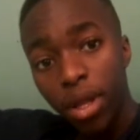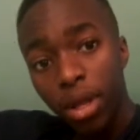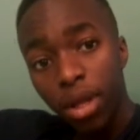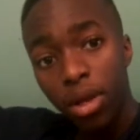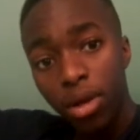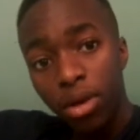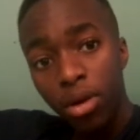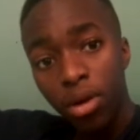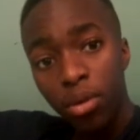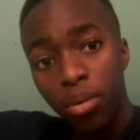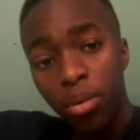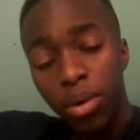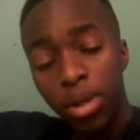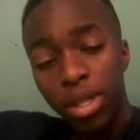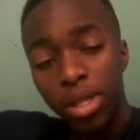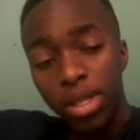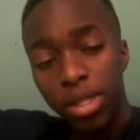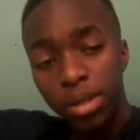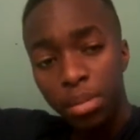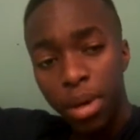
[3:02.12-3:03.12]
And, with
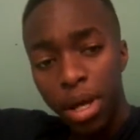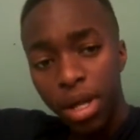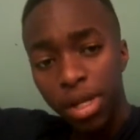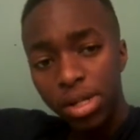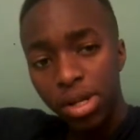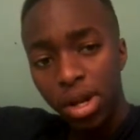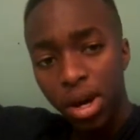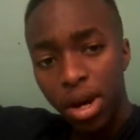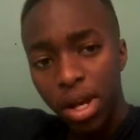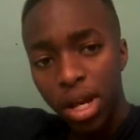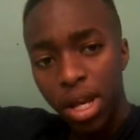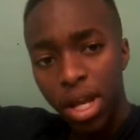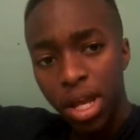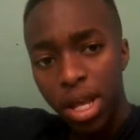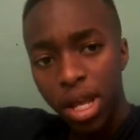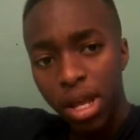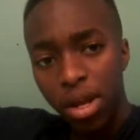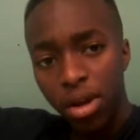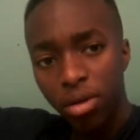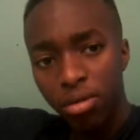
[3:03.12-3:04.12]
this match on
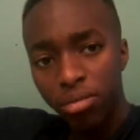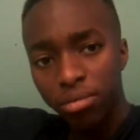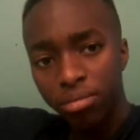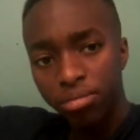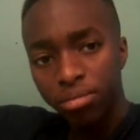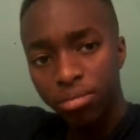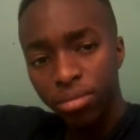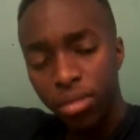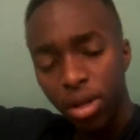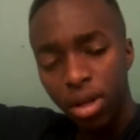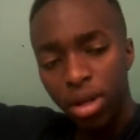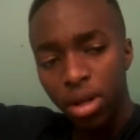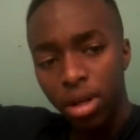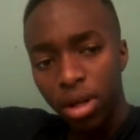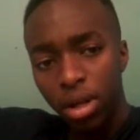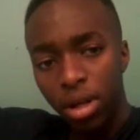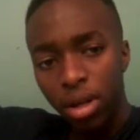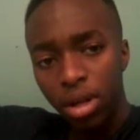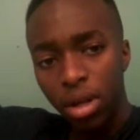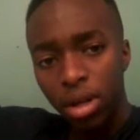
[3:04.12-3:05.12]
here,
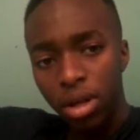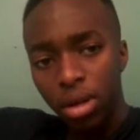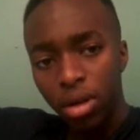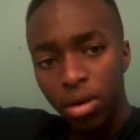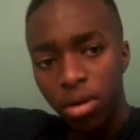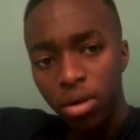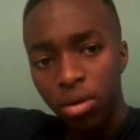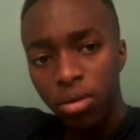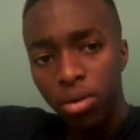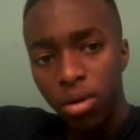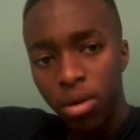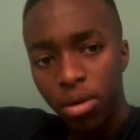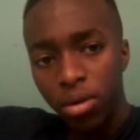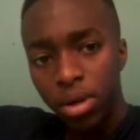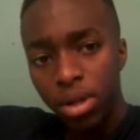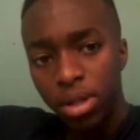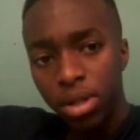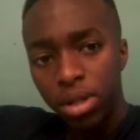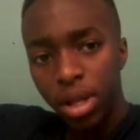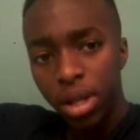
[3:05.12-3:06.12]
you
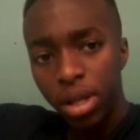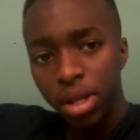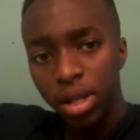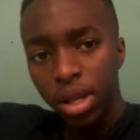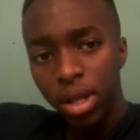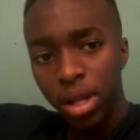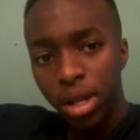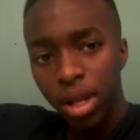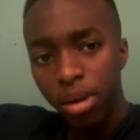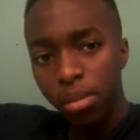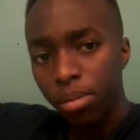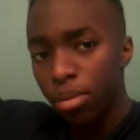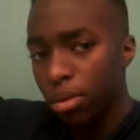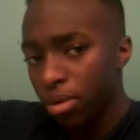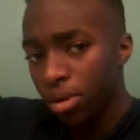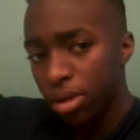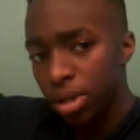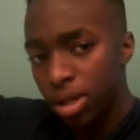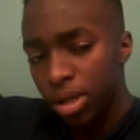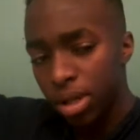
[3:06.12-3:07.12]
notice that Dean
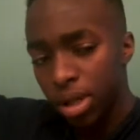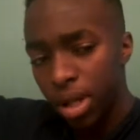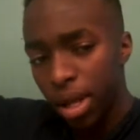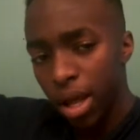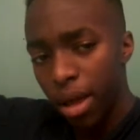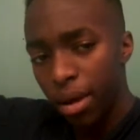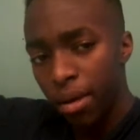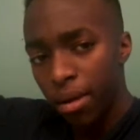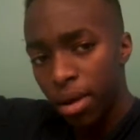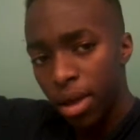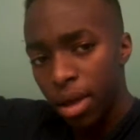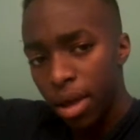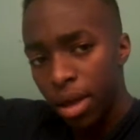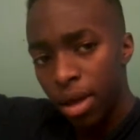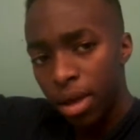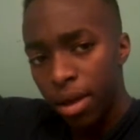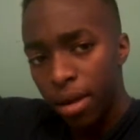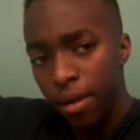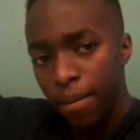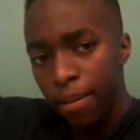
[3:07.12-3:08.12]
Ambrose is like,
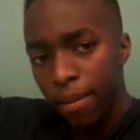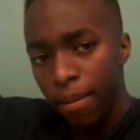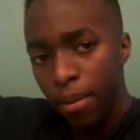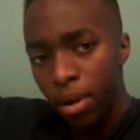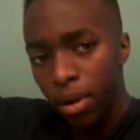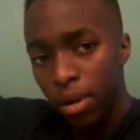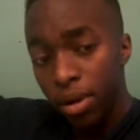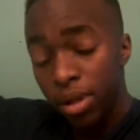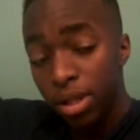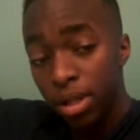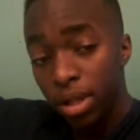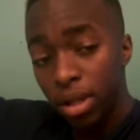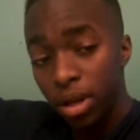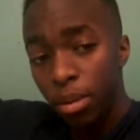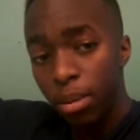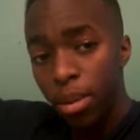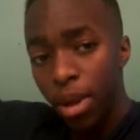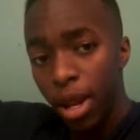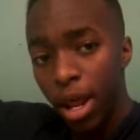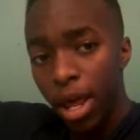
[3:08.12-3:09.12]
he's a little
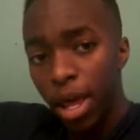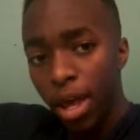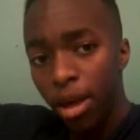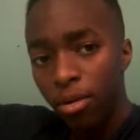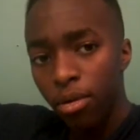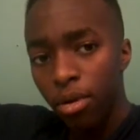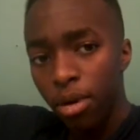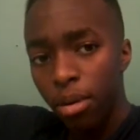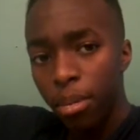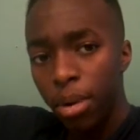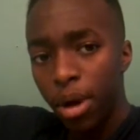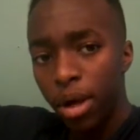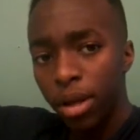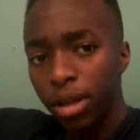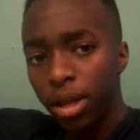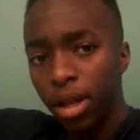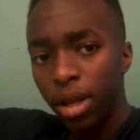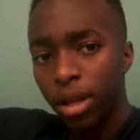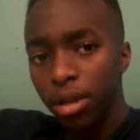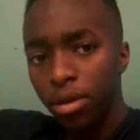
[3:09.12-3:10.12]
bit angry about
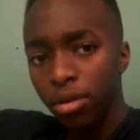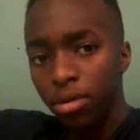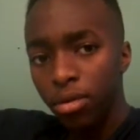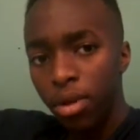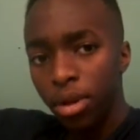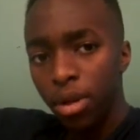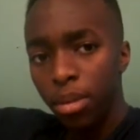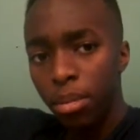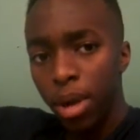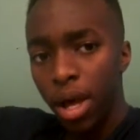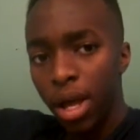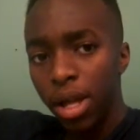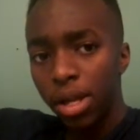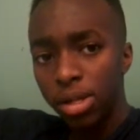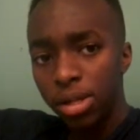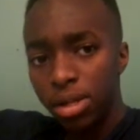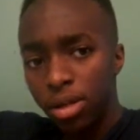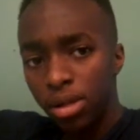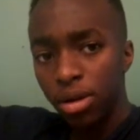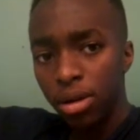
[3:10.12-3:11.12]
that during the
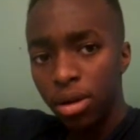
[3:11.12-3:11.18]
match,